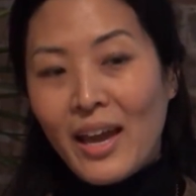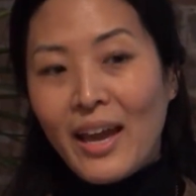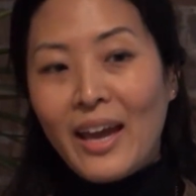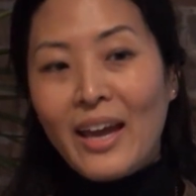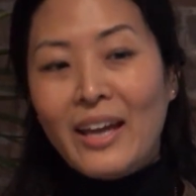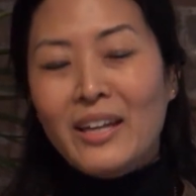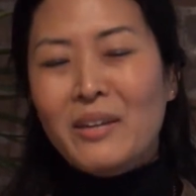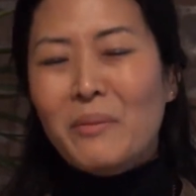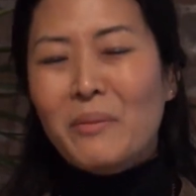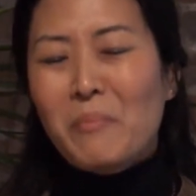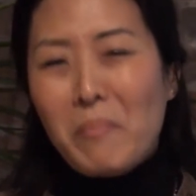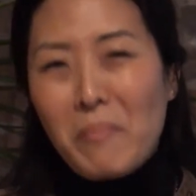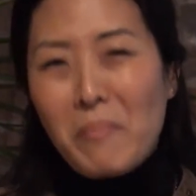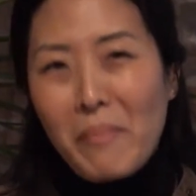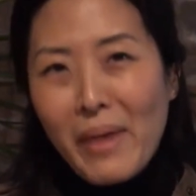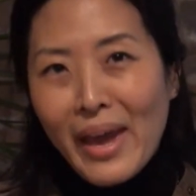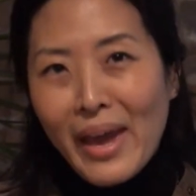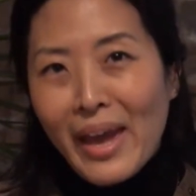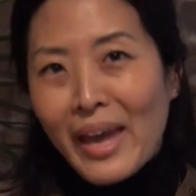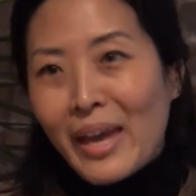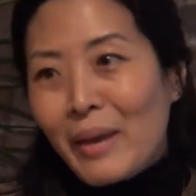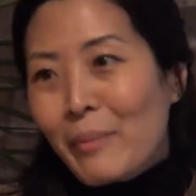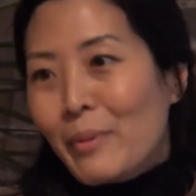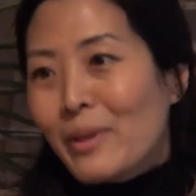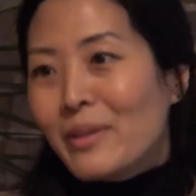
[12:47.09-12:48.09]
And
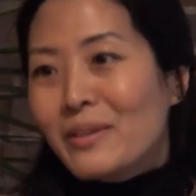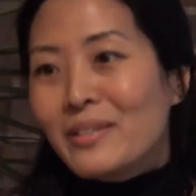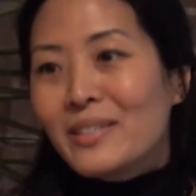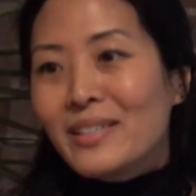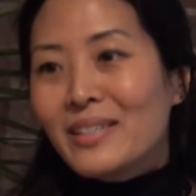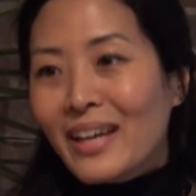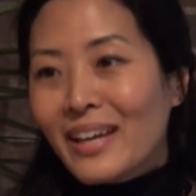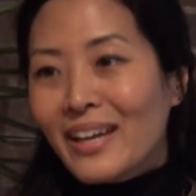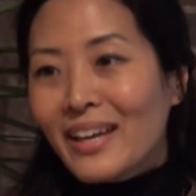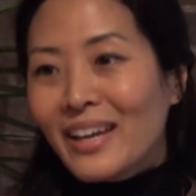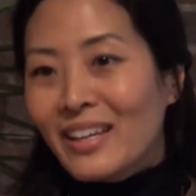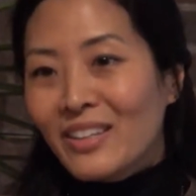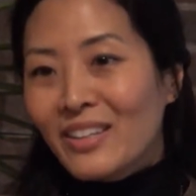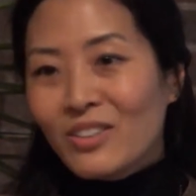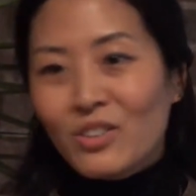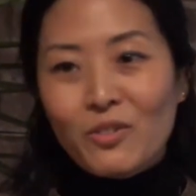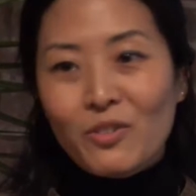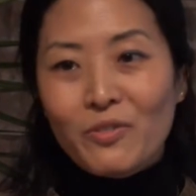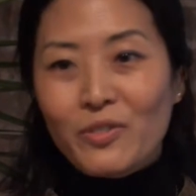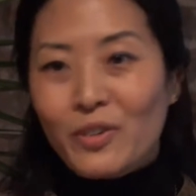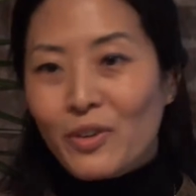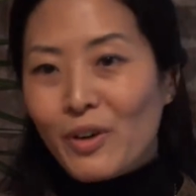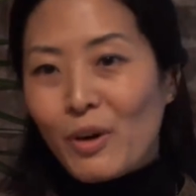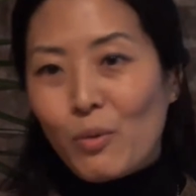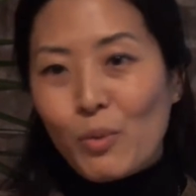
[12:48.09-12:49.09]
maybe the second
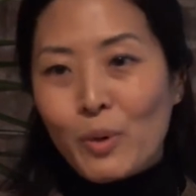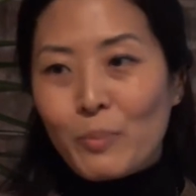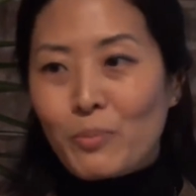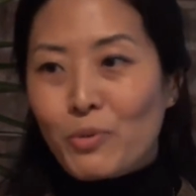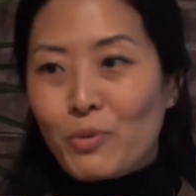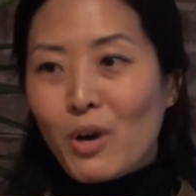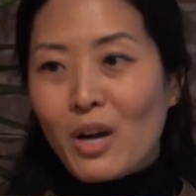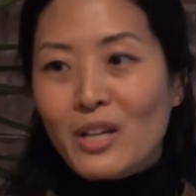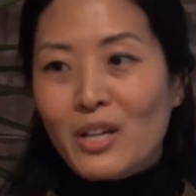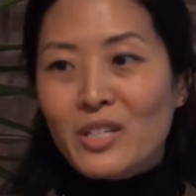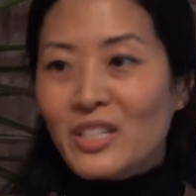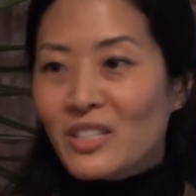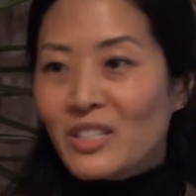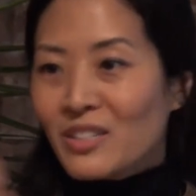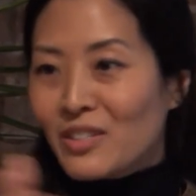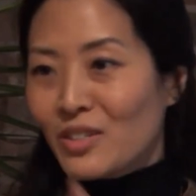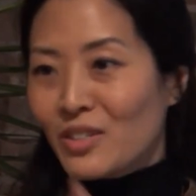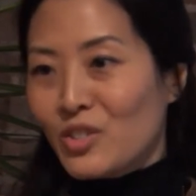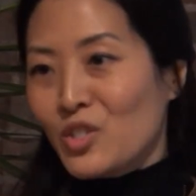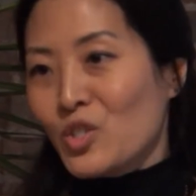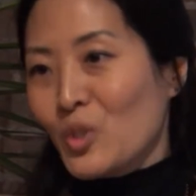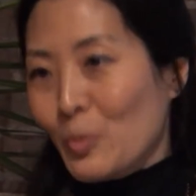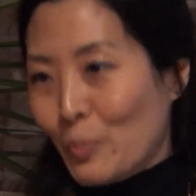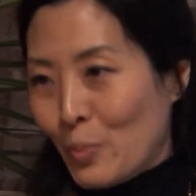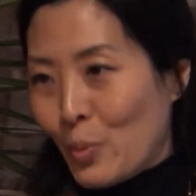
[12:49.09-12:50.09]
to figure out what projects
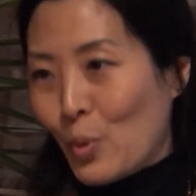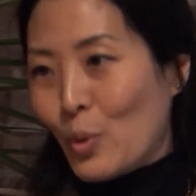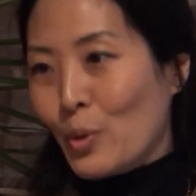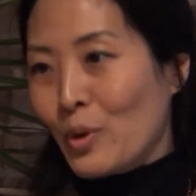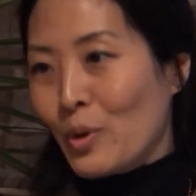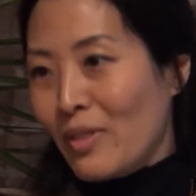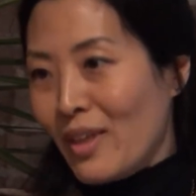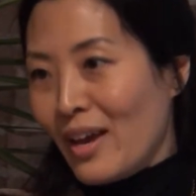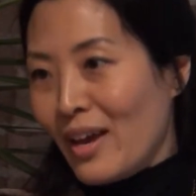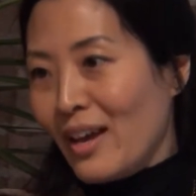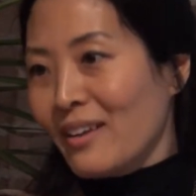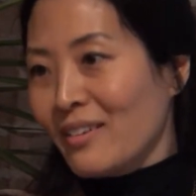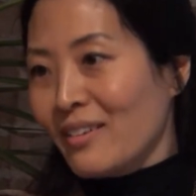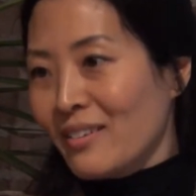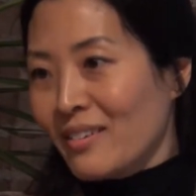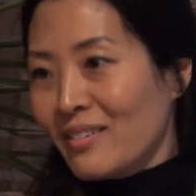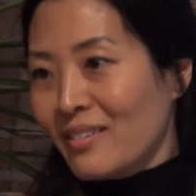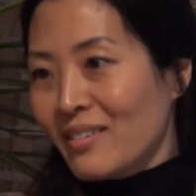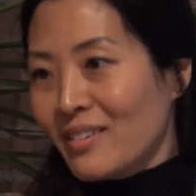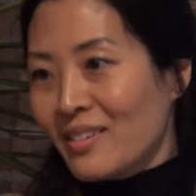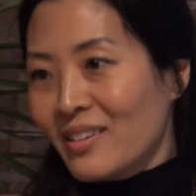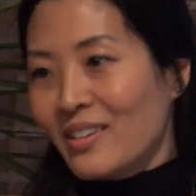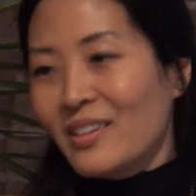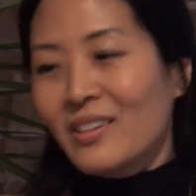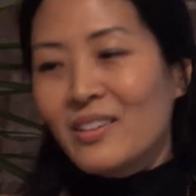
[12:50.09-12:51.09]
could support that
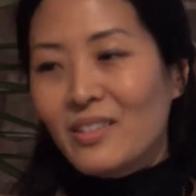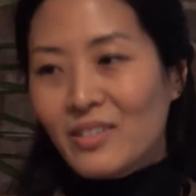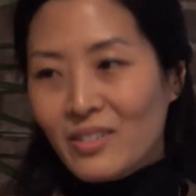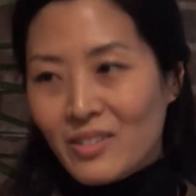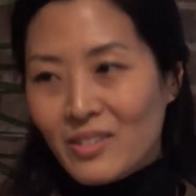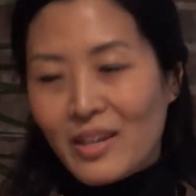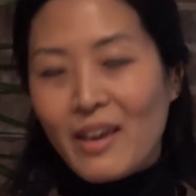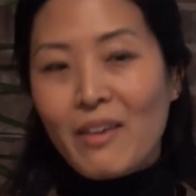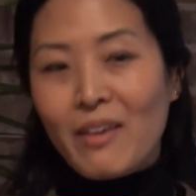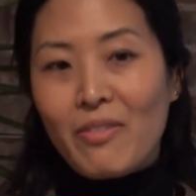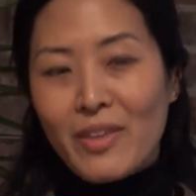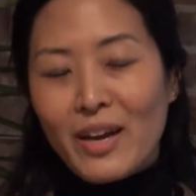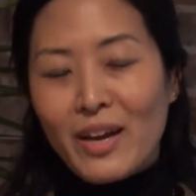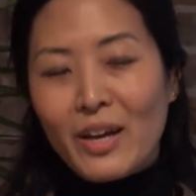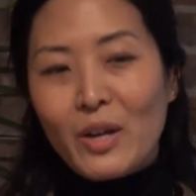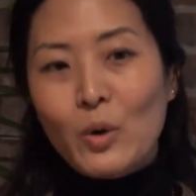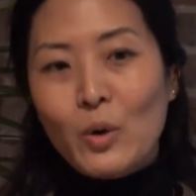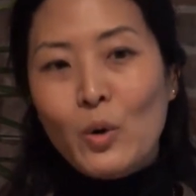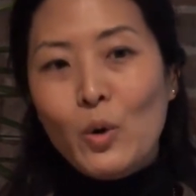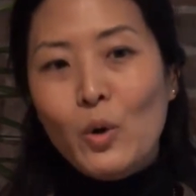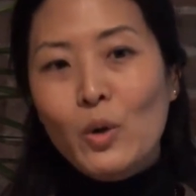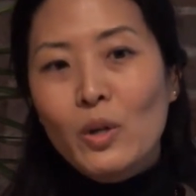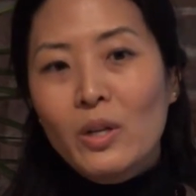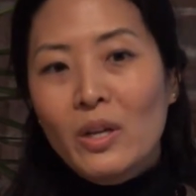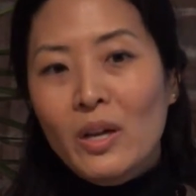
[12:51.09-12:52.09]
to get
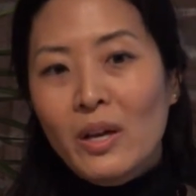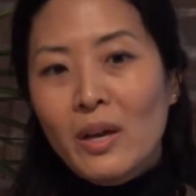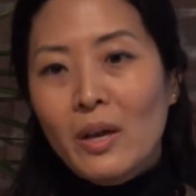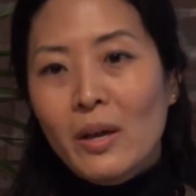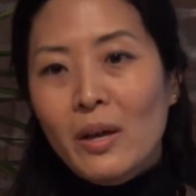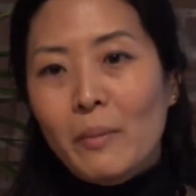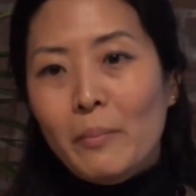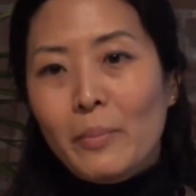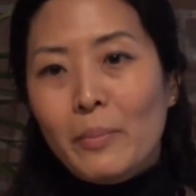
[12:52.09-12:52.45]
that goal.